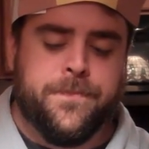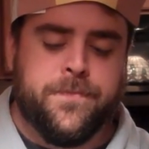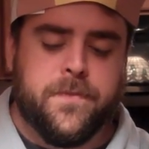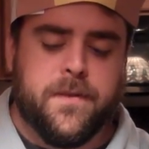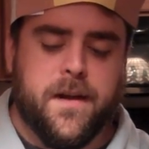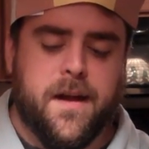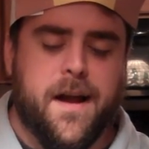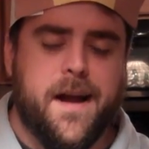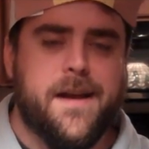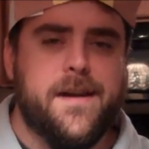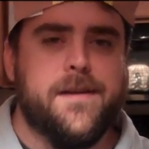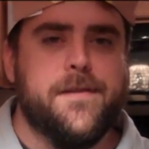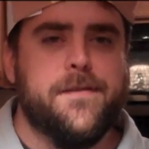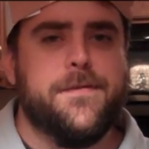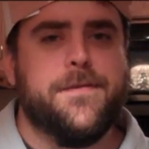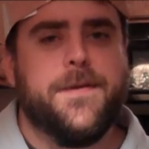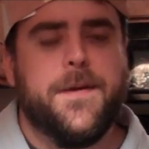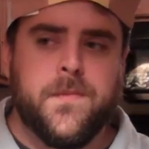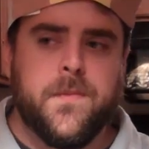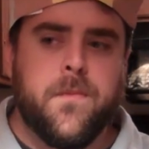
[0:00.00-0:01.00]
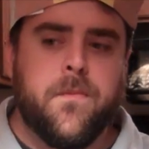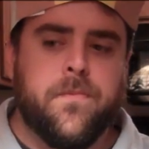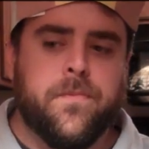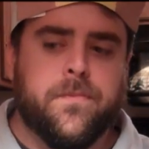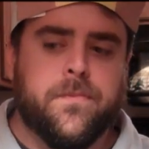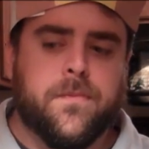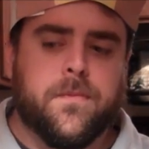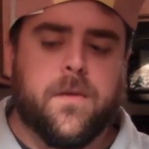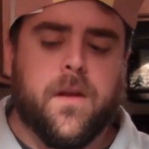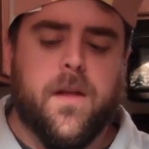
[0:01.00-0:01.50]
Kind of.
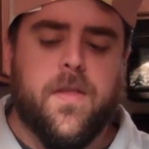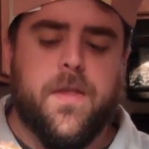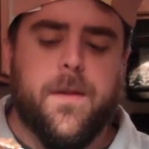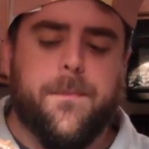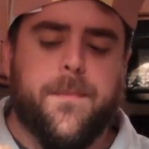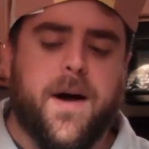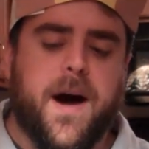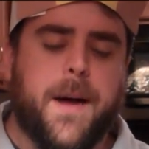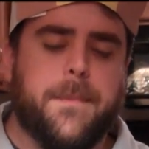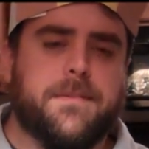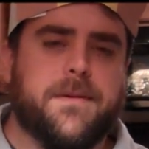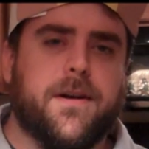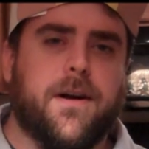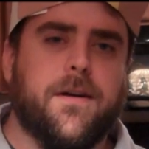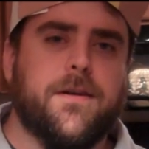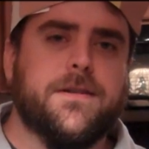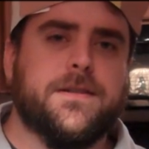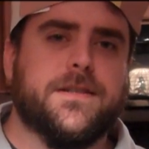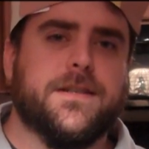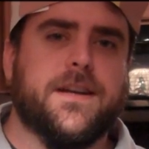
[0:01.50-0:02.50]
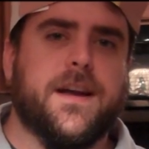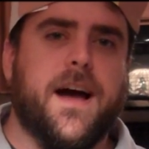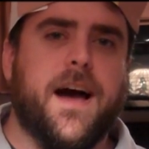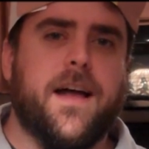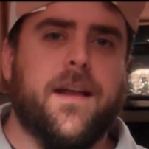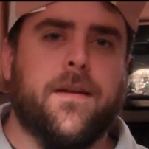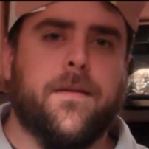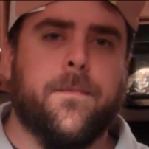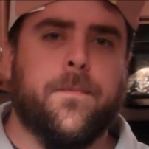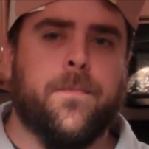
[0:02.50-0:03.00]
The Pop-Tarts got